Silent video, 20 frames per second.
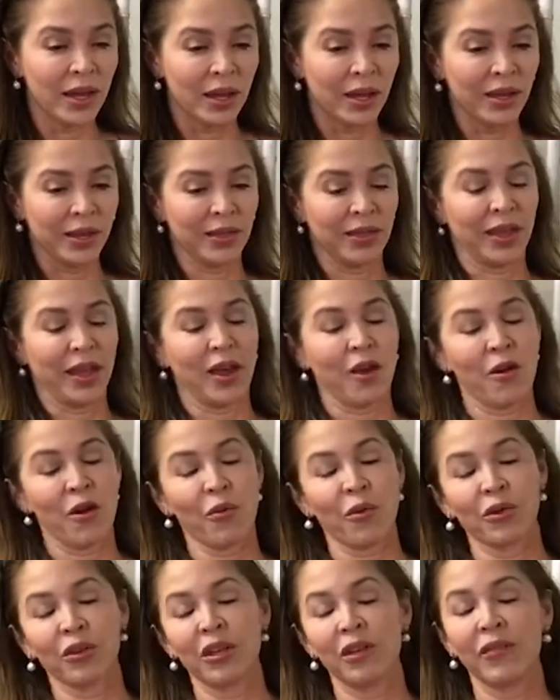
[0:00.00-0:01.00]
in the era
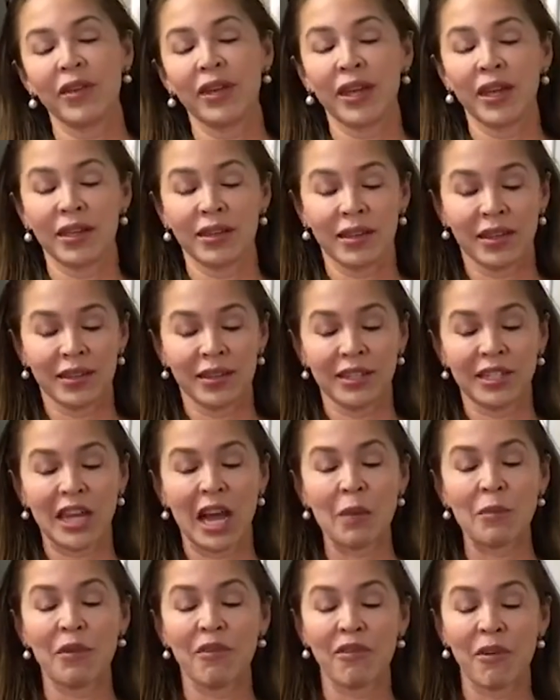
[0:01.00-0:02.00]
we're living in the
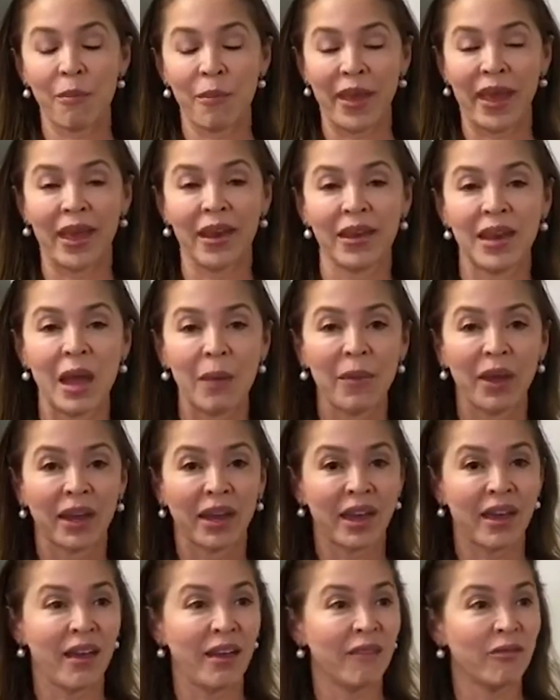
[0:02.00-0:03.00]
time of a pandemic,
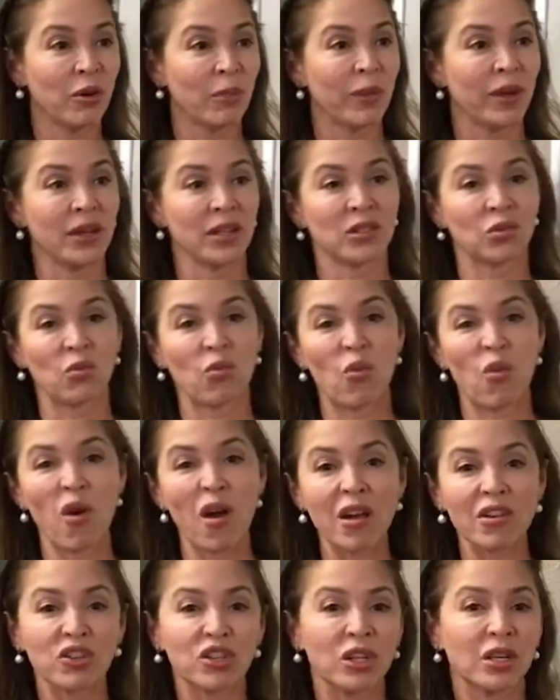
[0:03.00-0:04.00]
everybody's
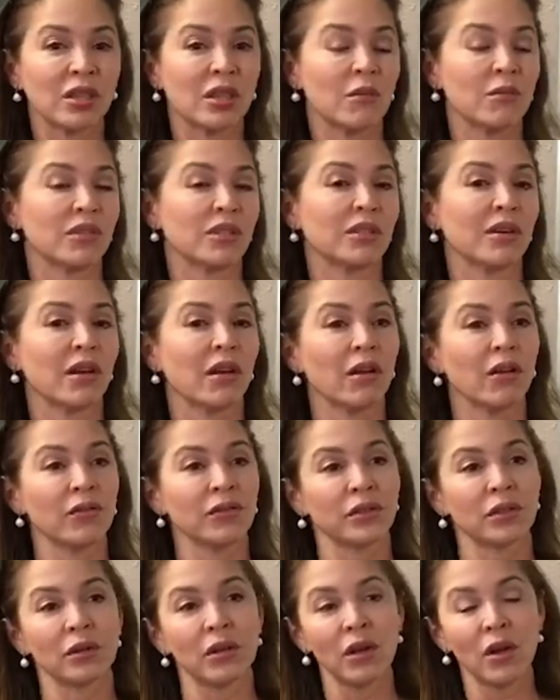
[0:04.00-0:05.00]
washing themselves
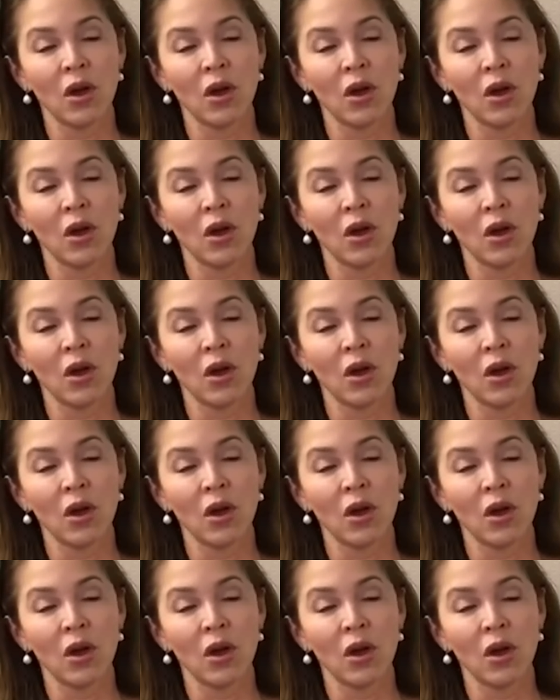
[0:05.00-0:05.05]
and